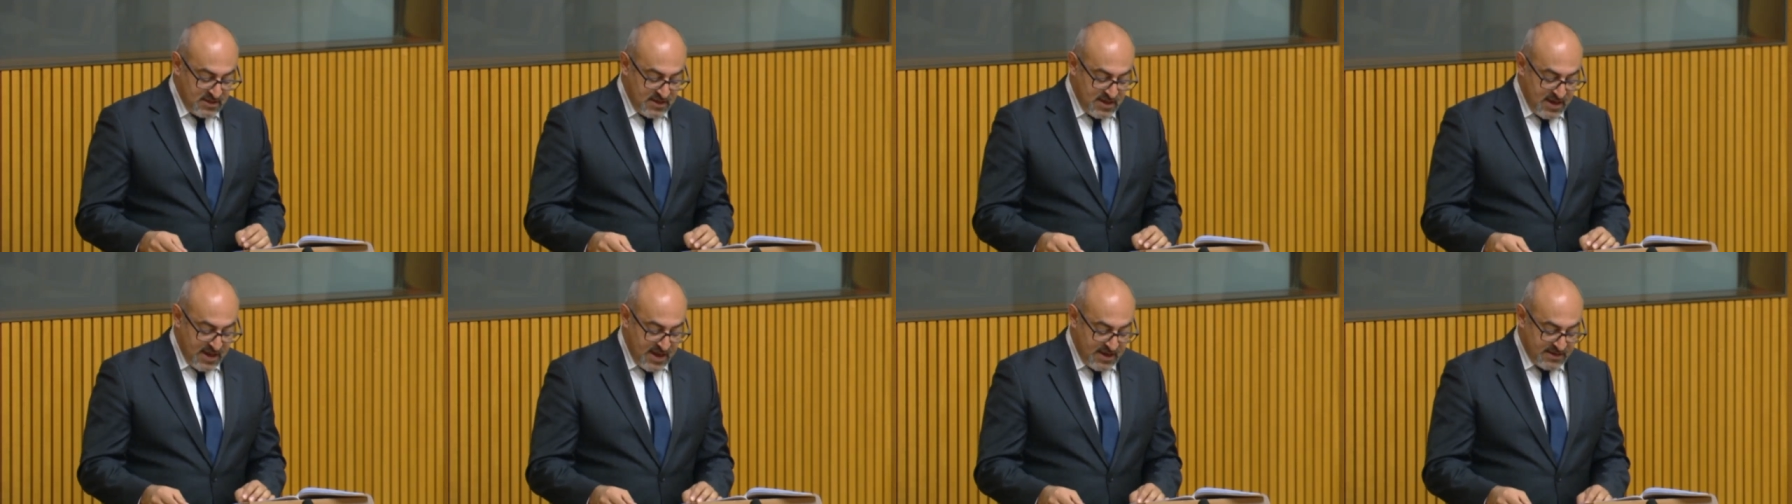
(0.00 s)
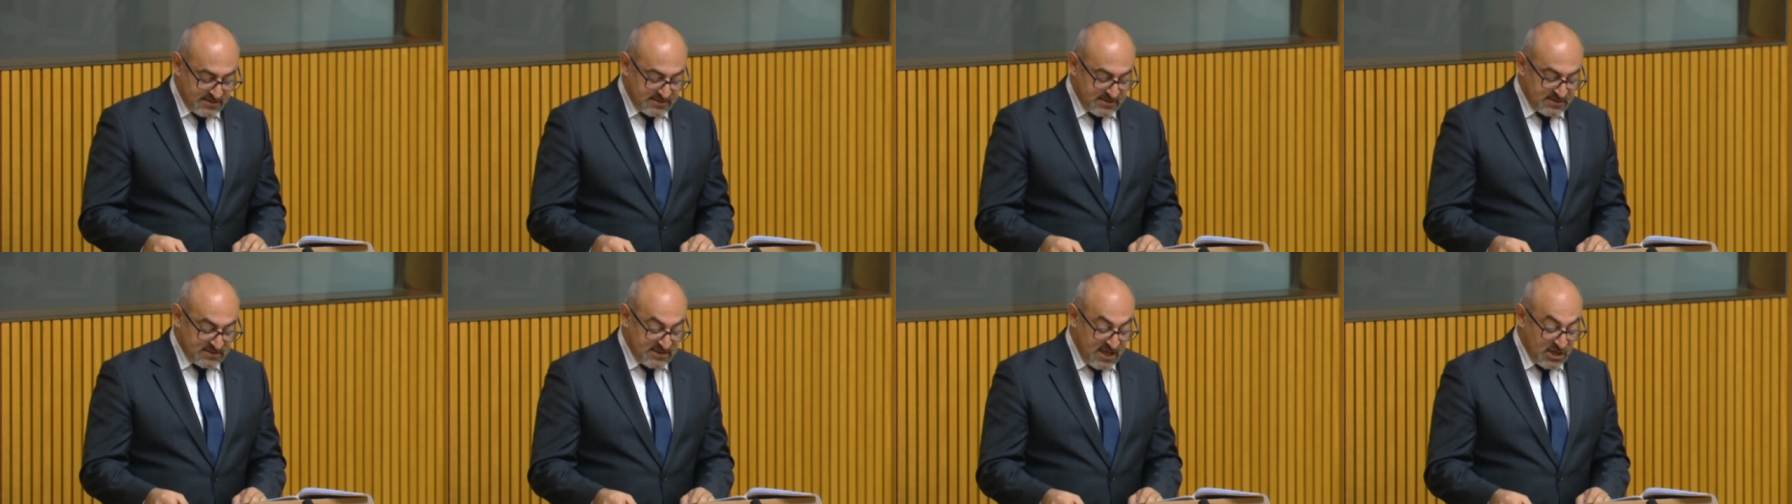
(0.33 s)
and it's
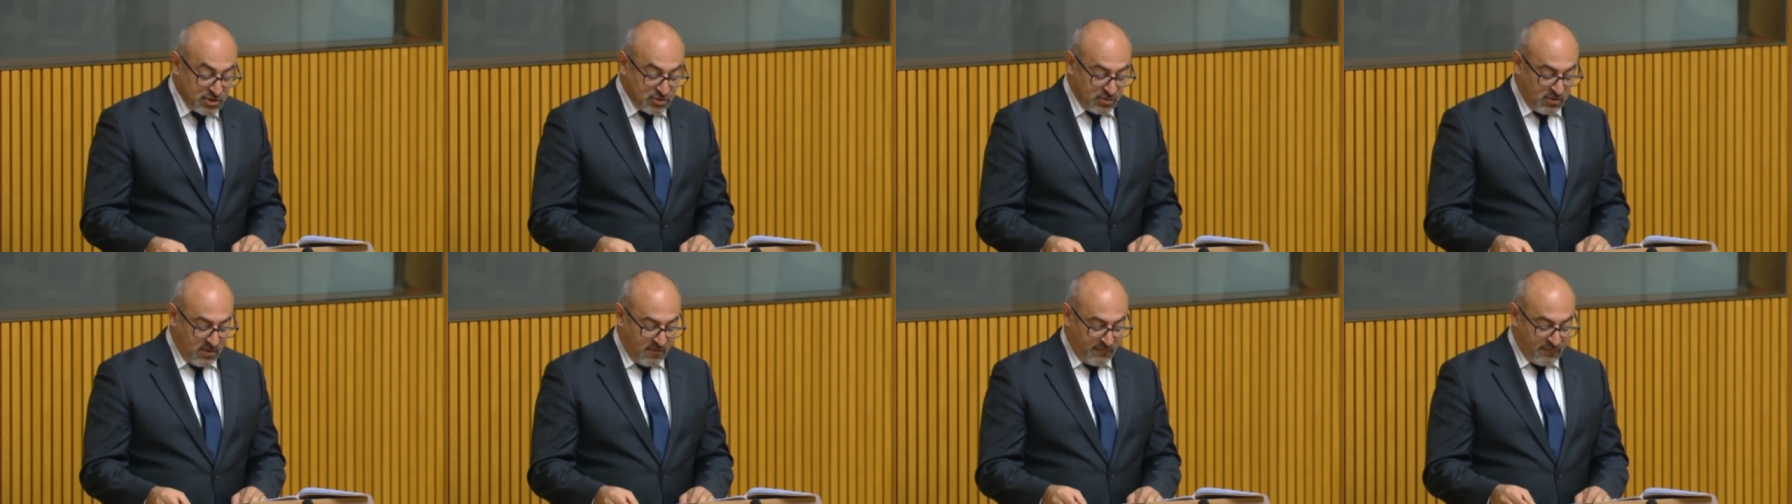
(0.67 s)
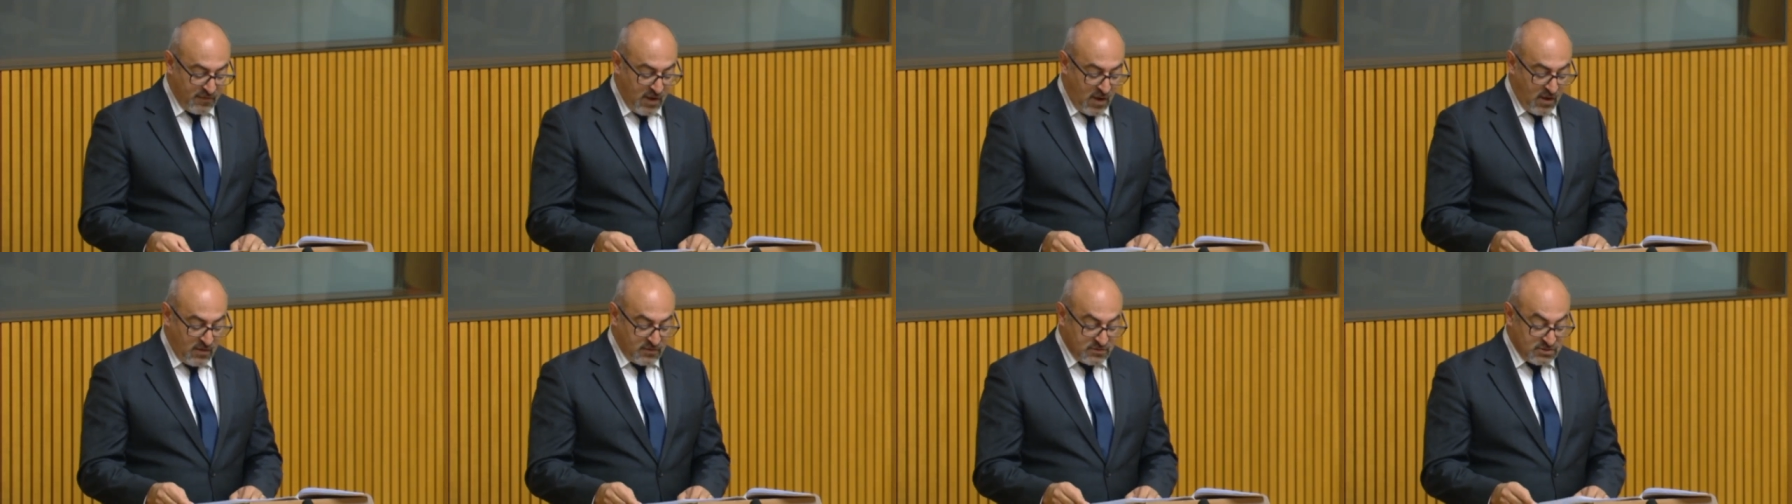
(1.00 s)
essential
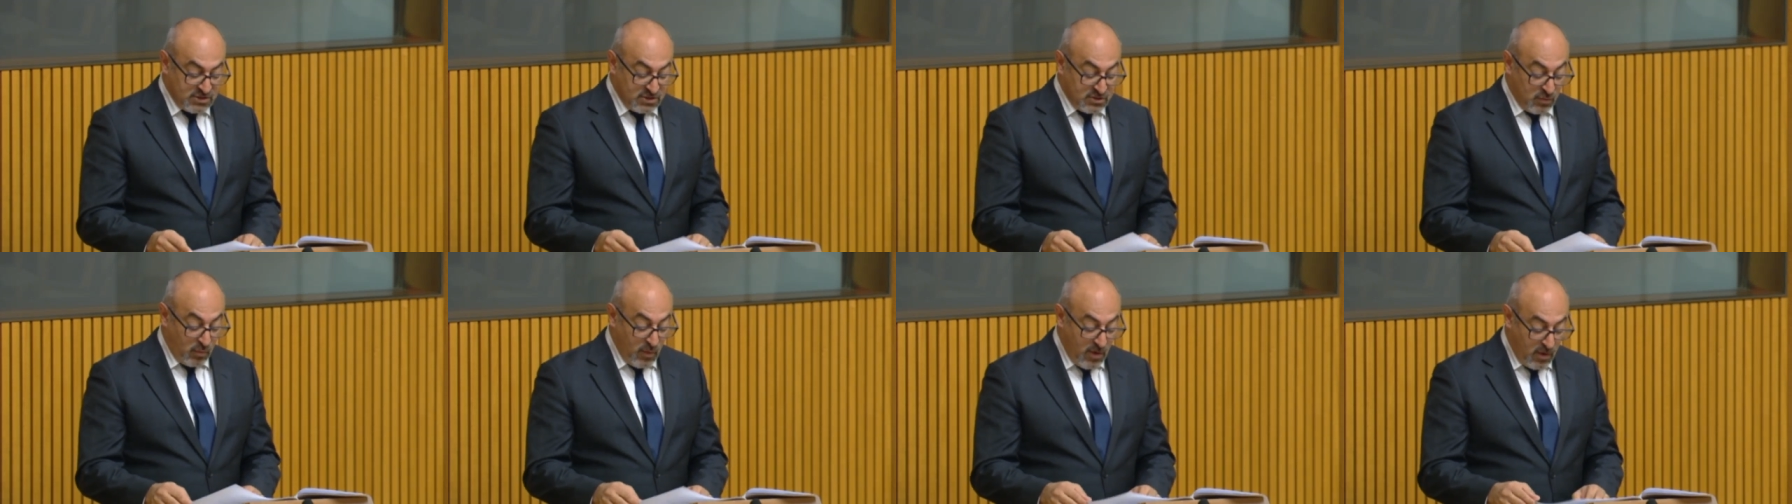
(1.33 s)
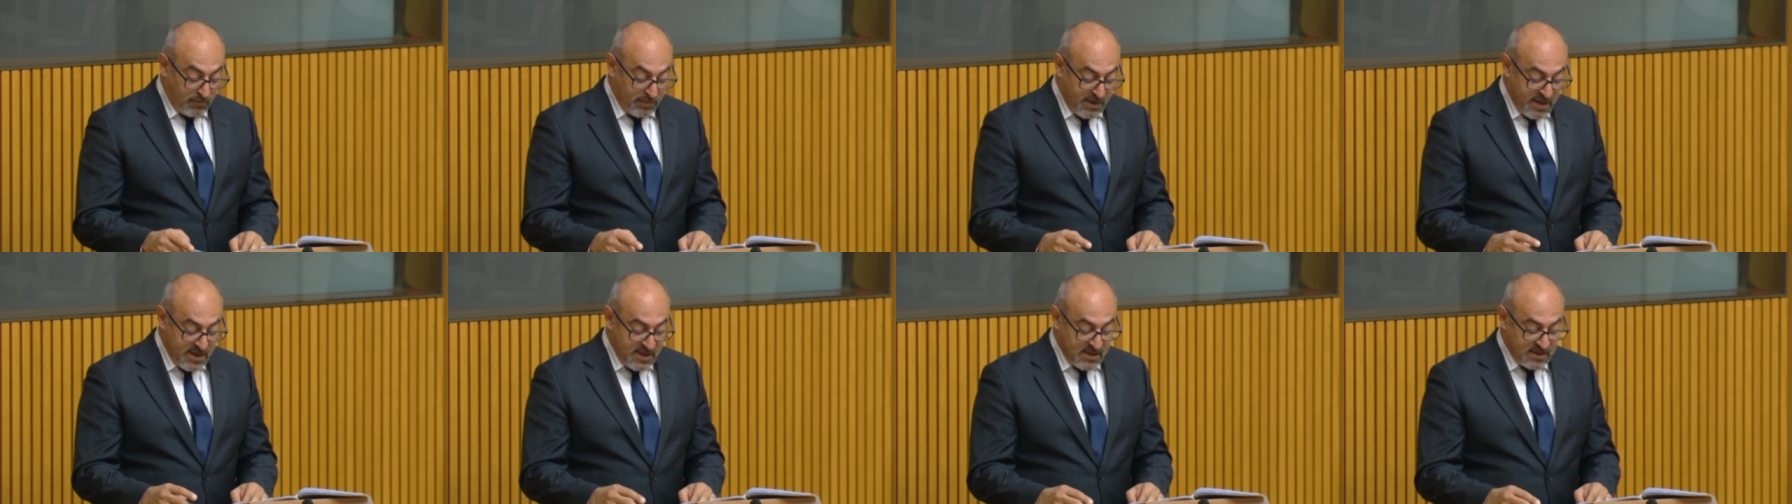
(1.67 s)
to the
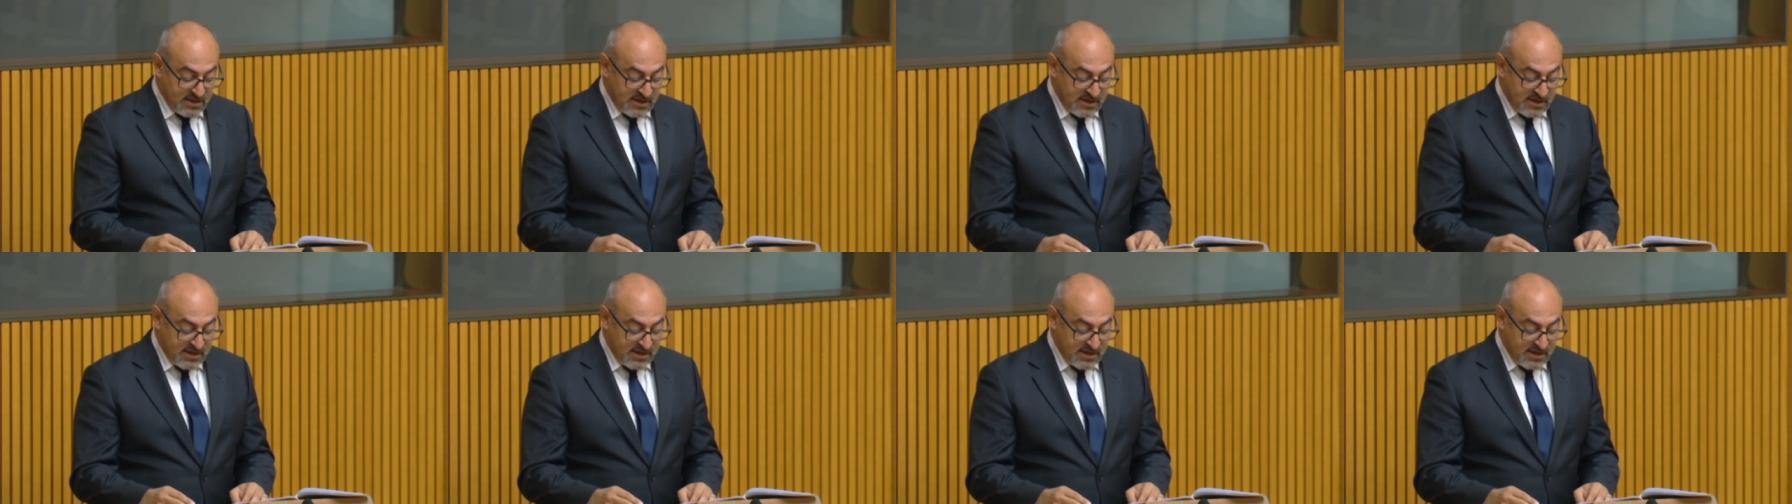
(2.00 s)
well-being,